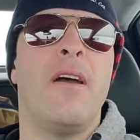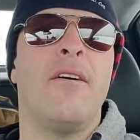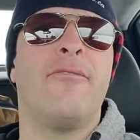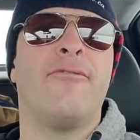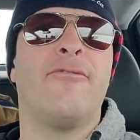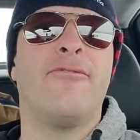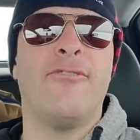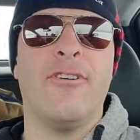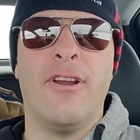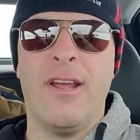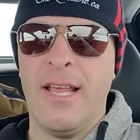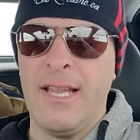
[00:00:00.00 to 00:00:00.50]

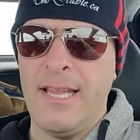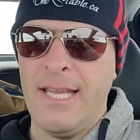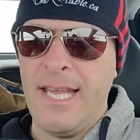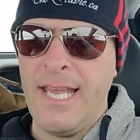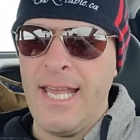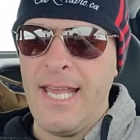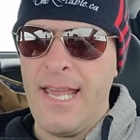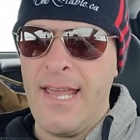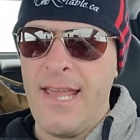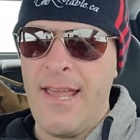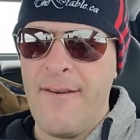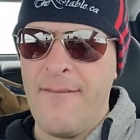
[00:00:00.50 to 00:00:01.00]

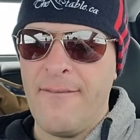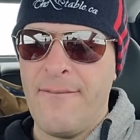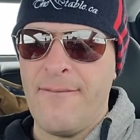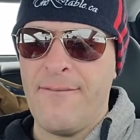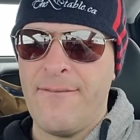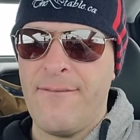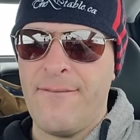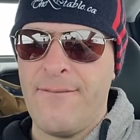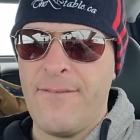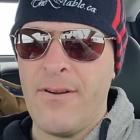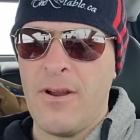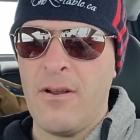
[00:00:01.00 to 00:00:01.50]
Frilly,
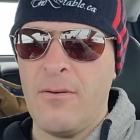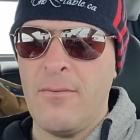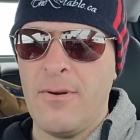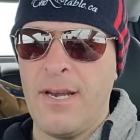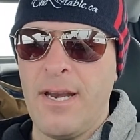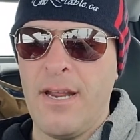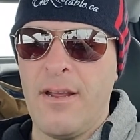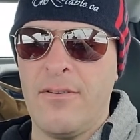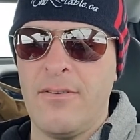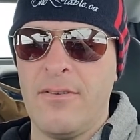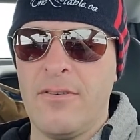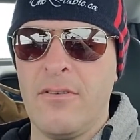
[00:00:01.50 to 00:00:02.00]
no,
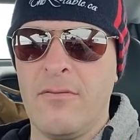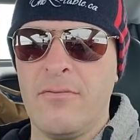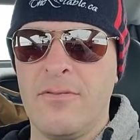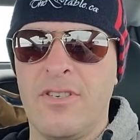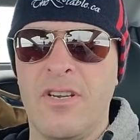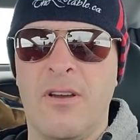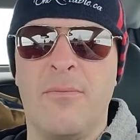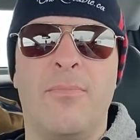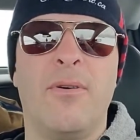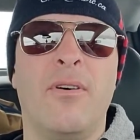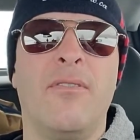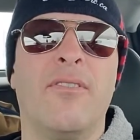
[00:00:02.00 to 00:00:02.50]
don't
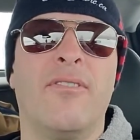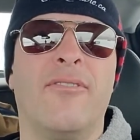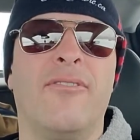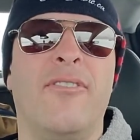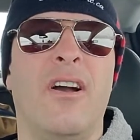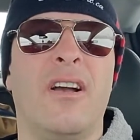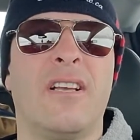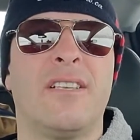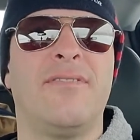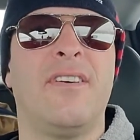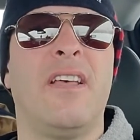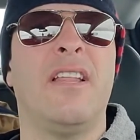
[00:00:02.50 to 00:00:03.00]
jump over
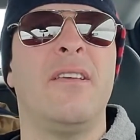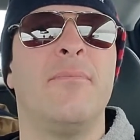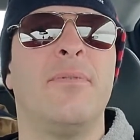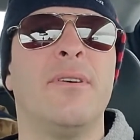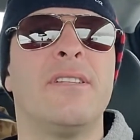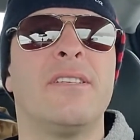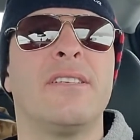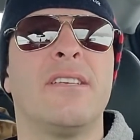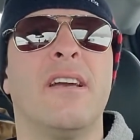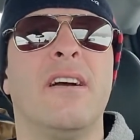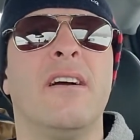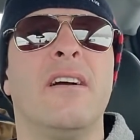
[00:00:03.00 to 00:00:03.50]
Fox Valley
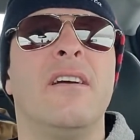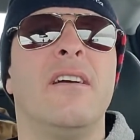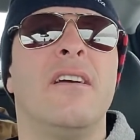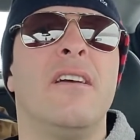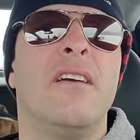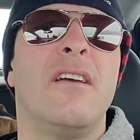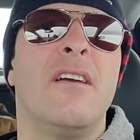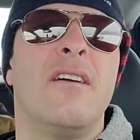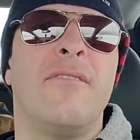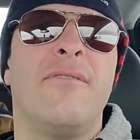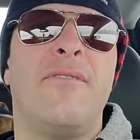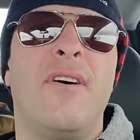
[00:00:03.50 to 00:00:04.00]
Britska.
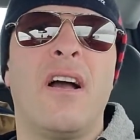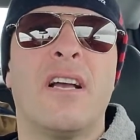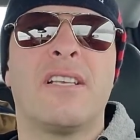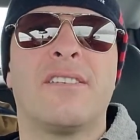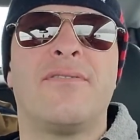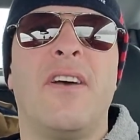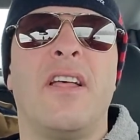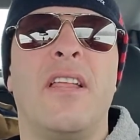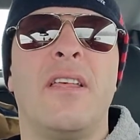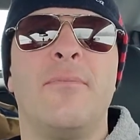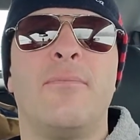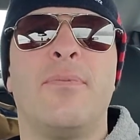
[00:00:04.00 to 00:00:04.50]
Fox
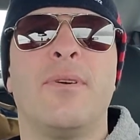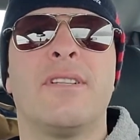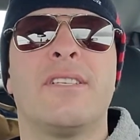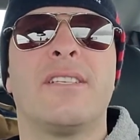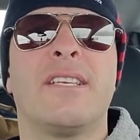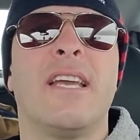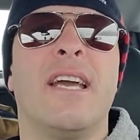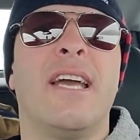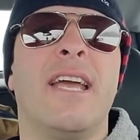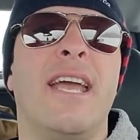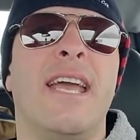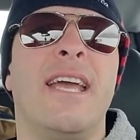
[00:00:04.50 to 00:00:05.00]
Valley
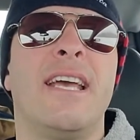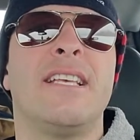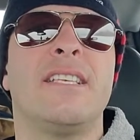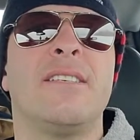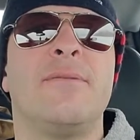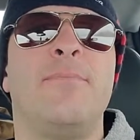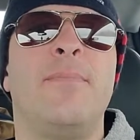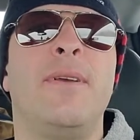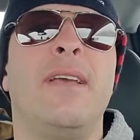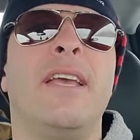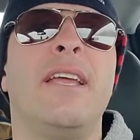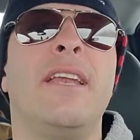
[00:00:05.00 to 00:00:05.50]
Britska
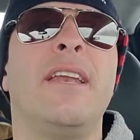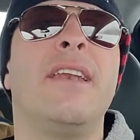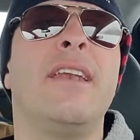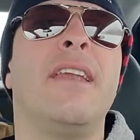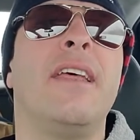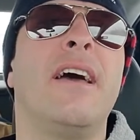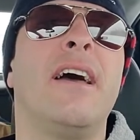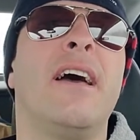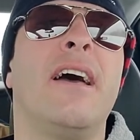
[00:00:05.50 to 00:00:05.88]
has been